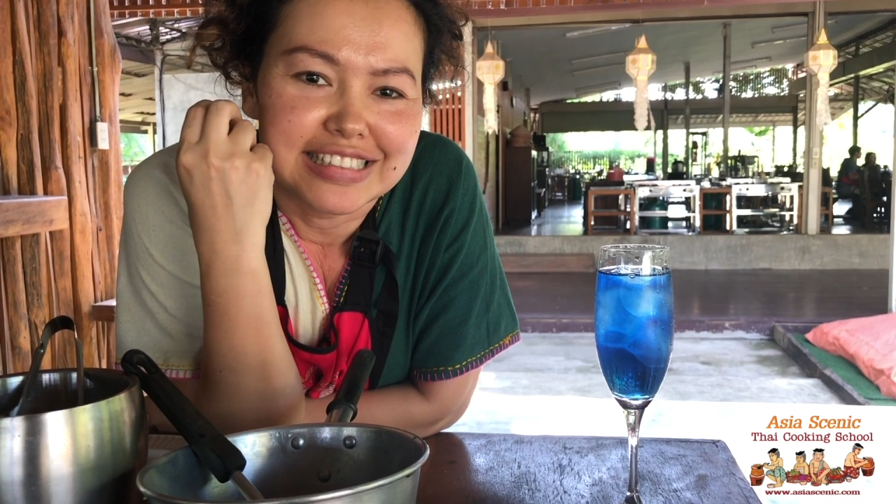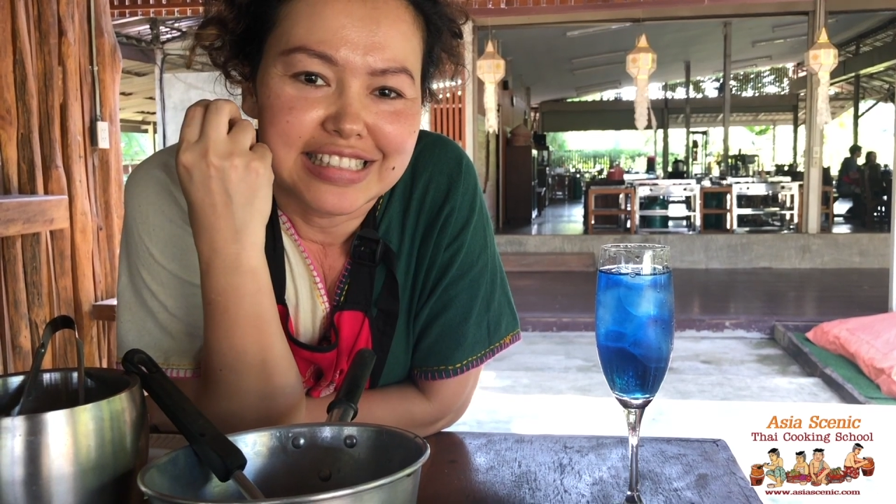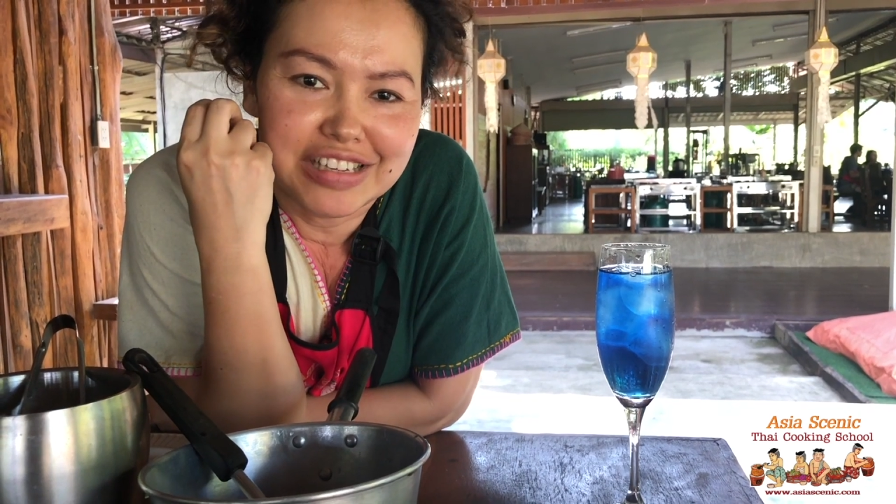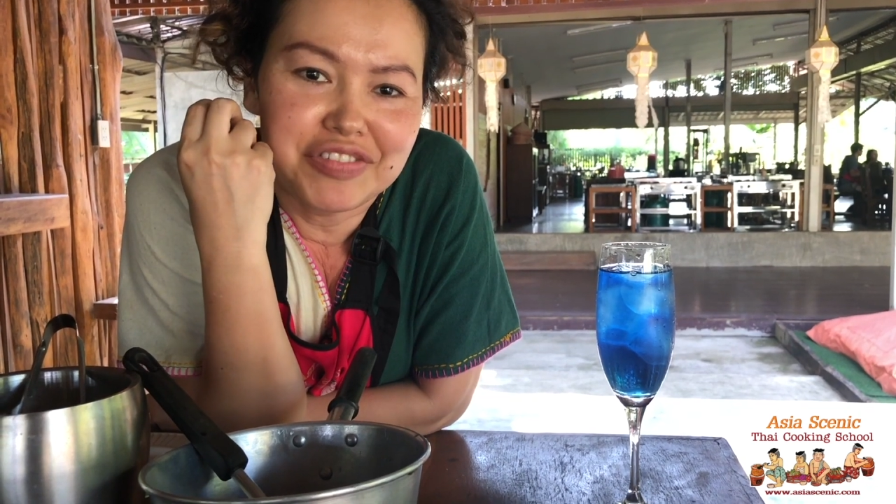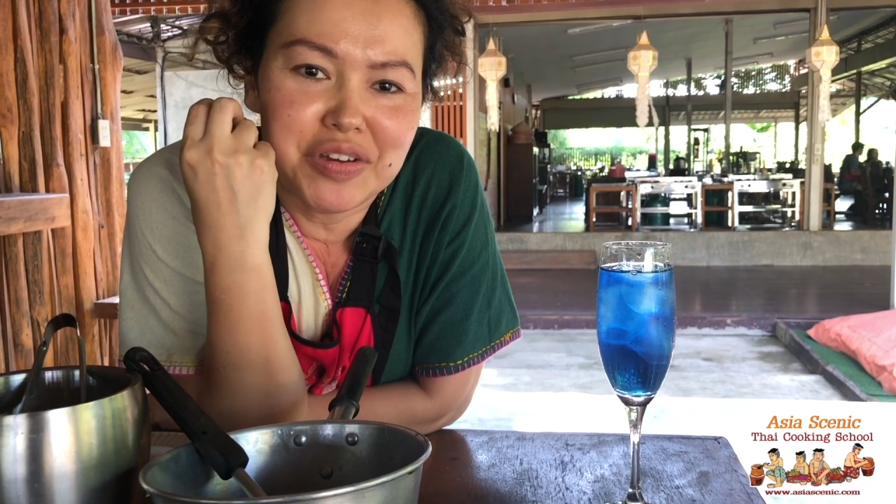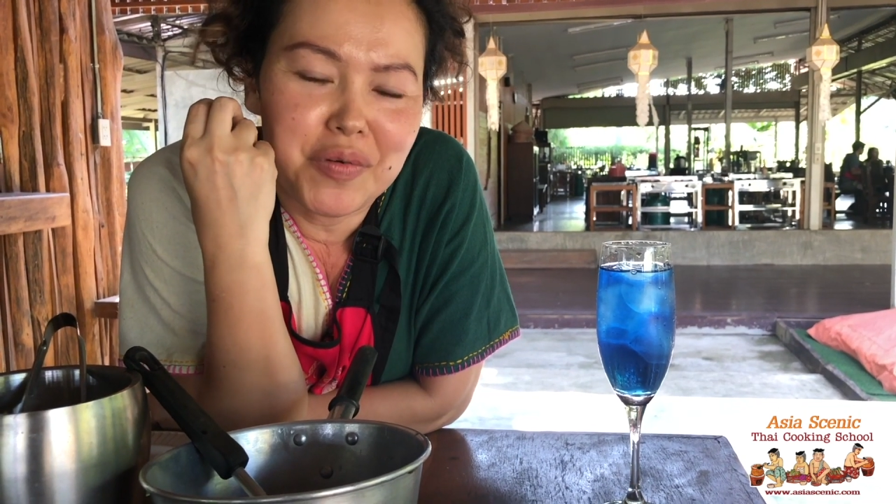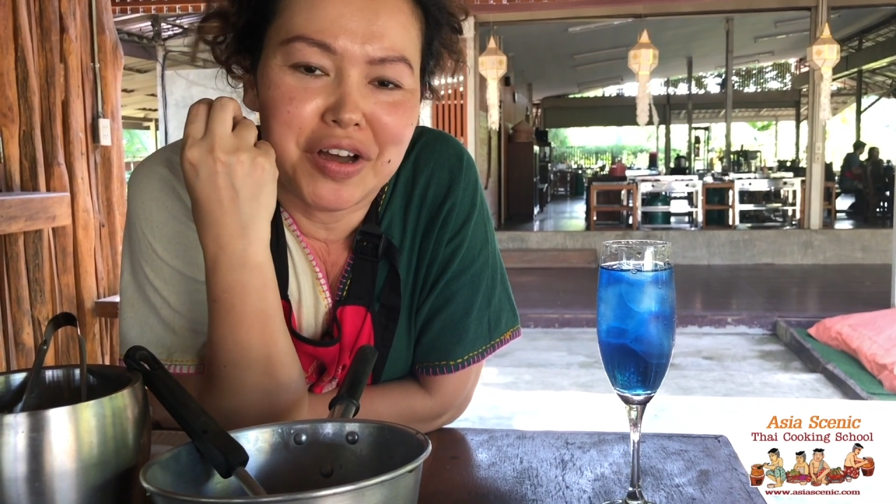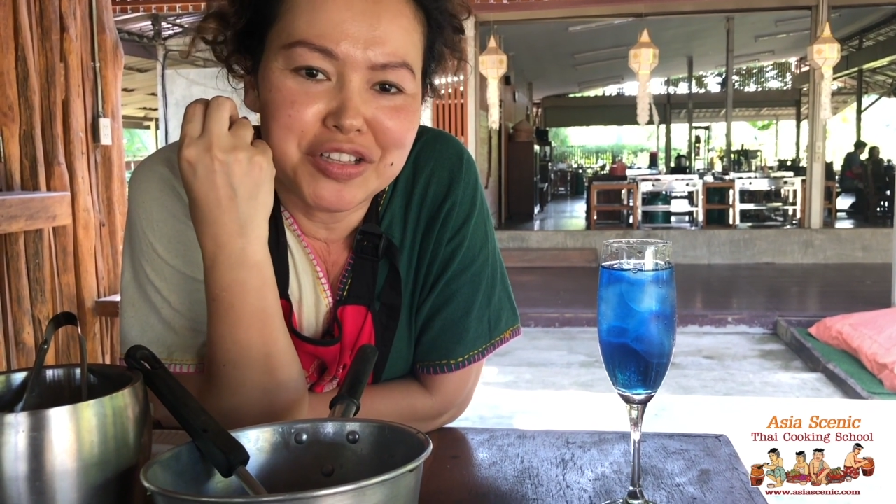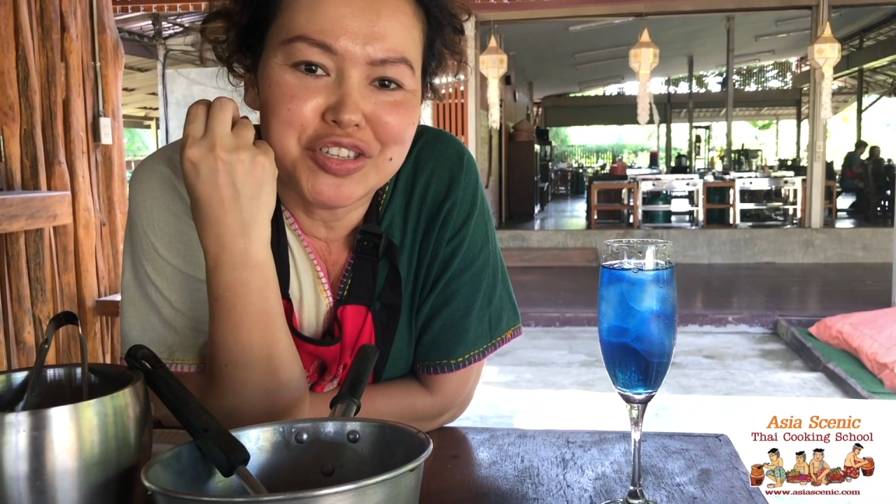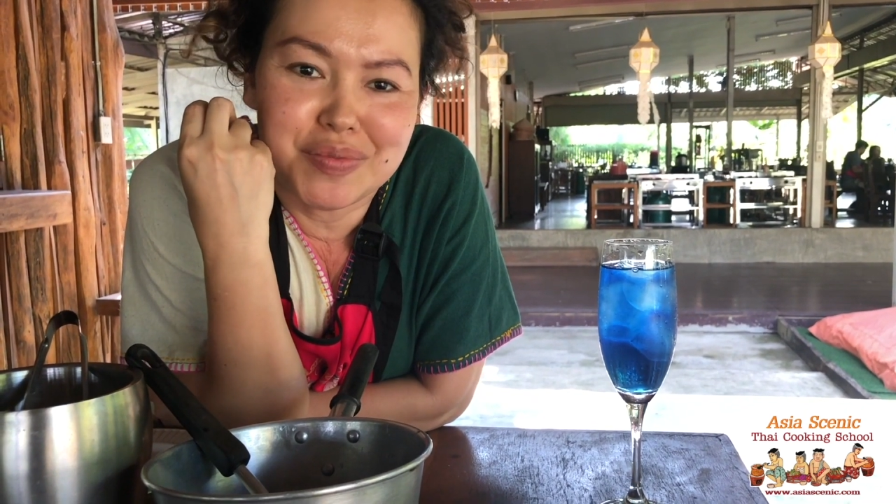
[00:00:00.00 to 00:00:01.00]
if you
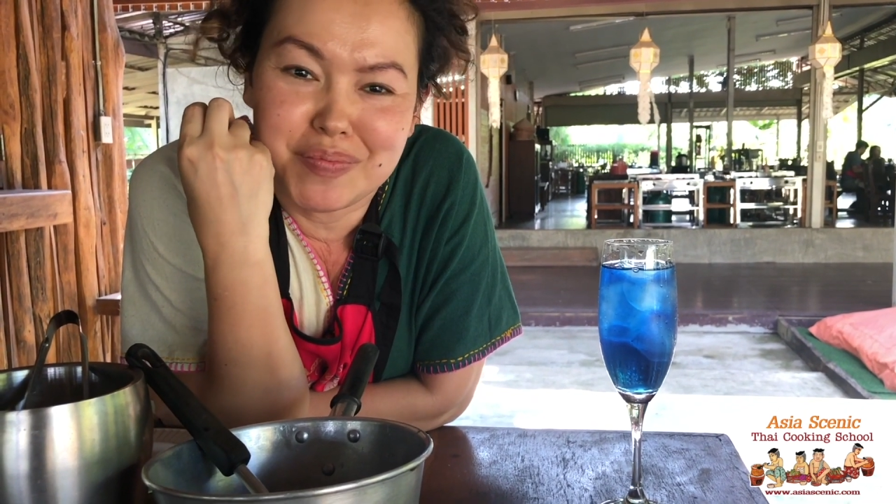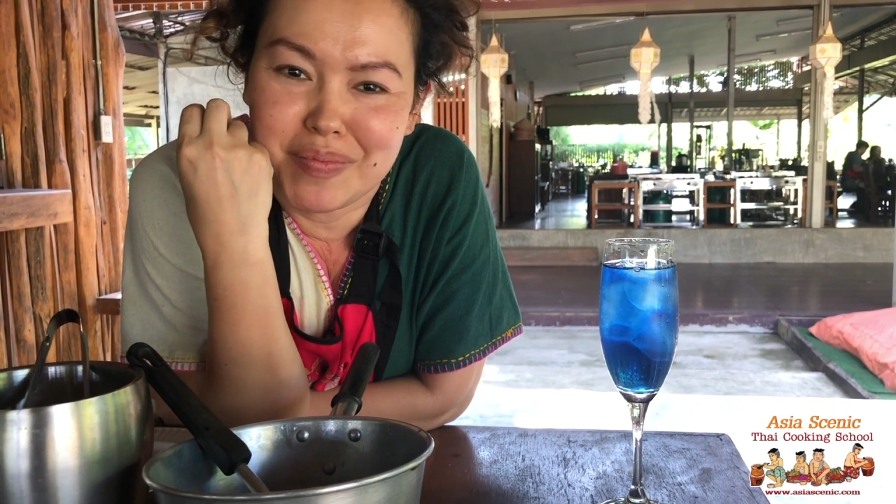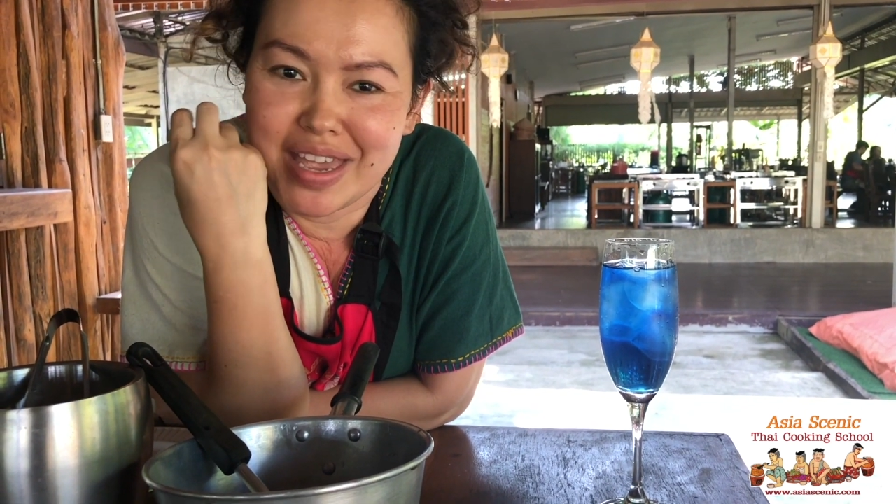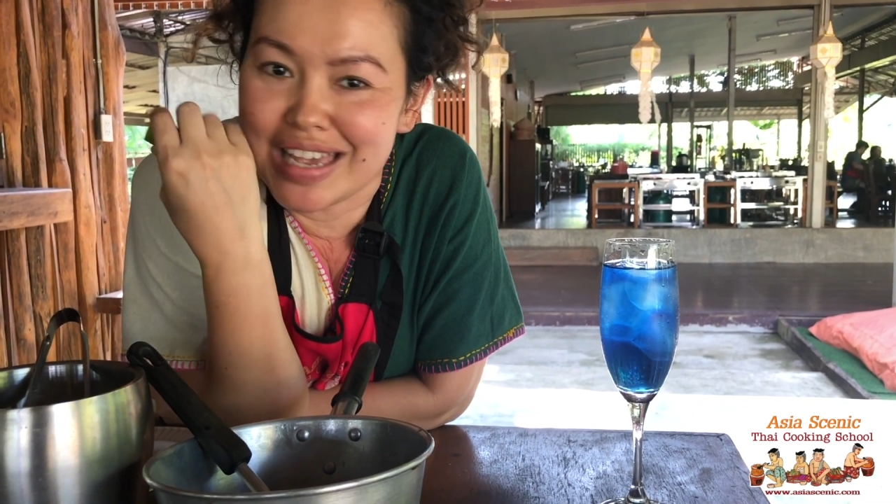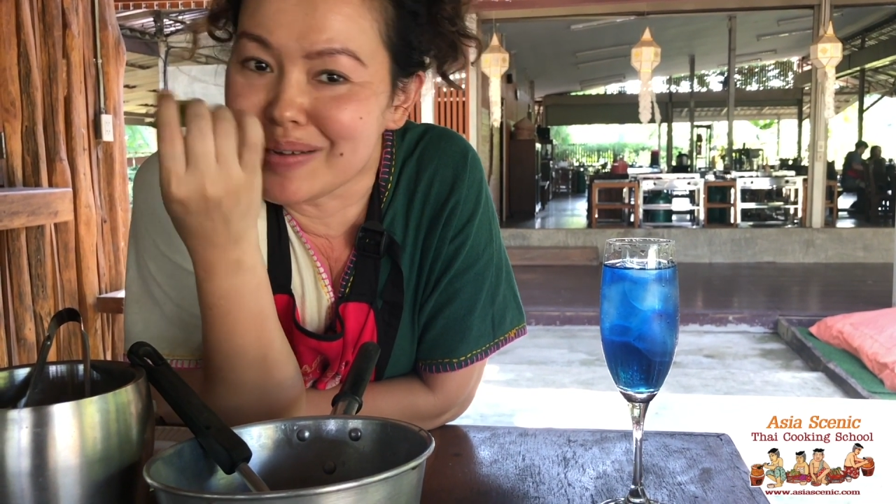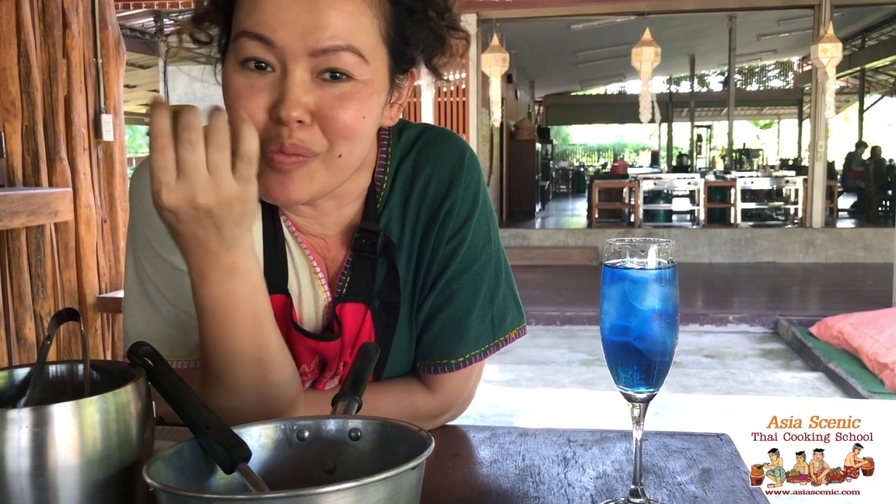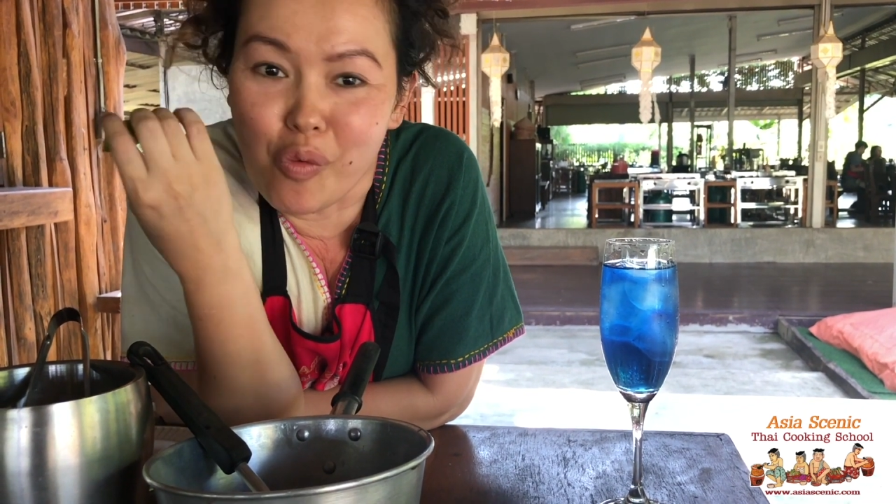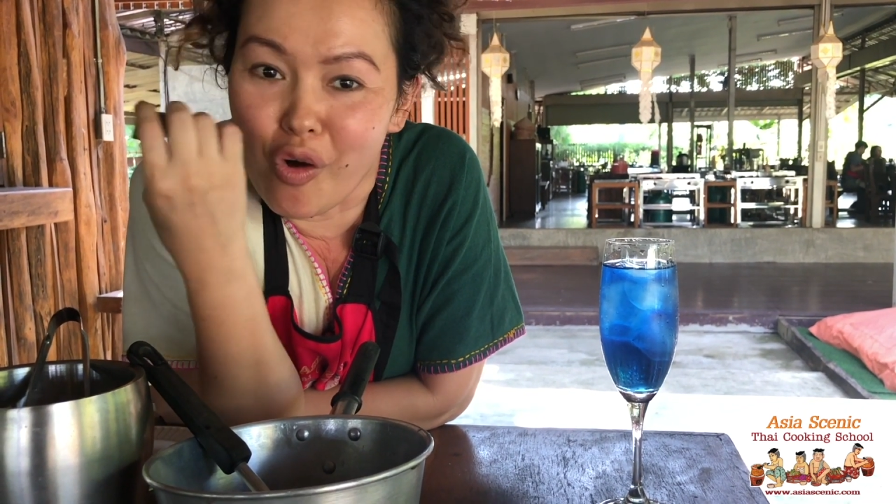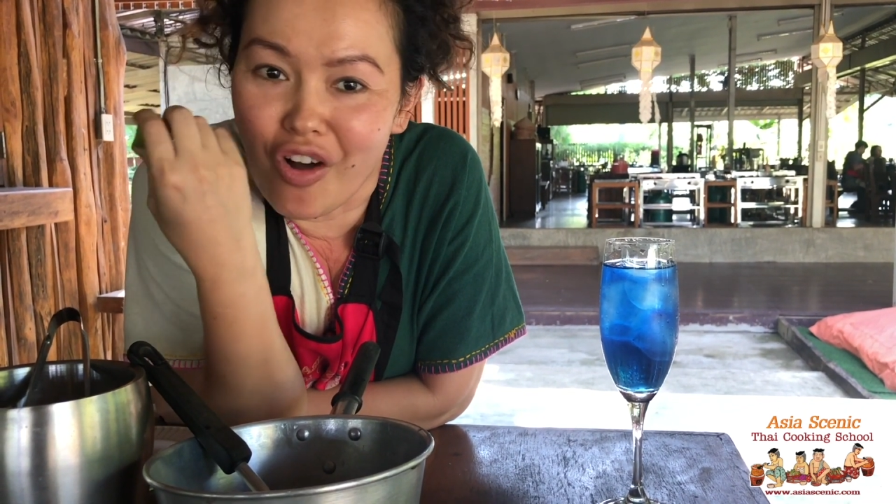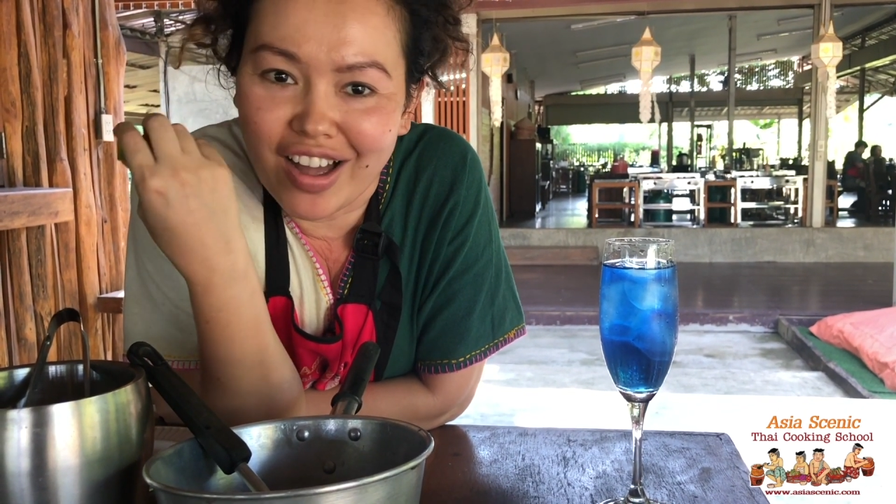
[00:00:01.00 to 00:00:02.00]
want to make
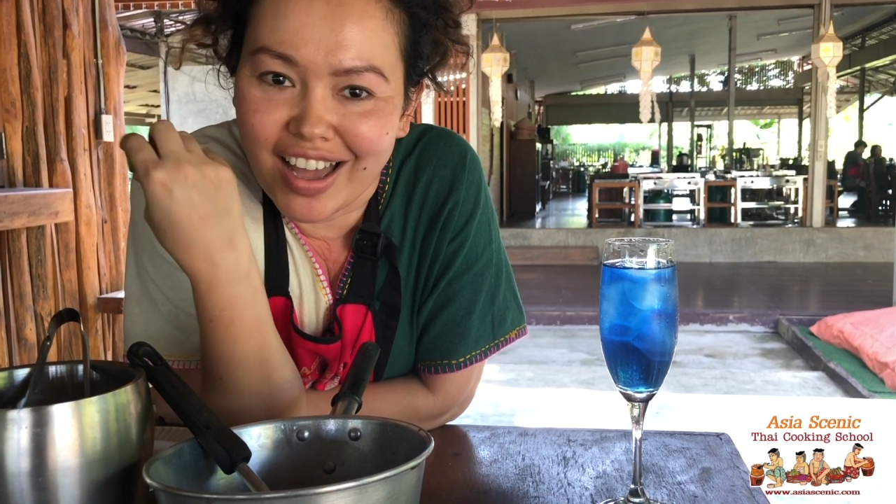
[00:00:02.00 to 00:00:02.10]
more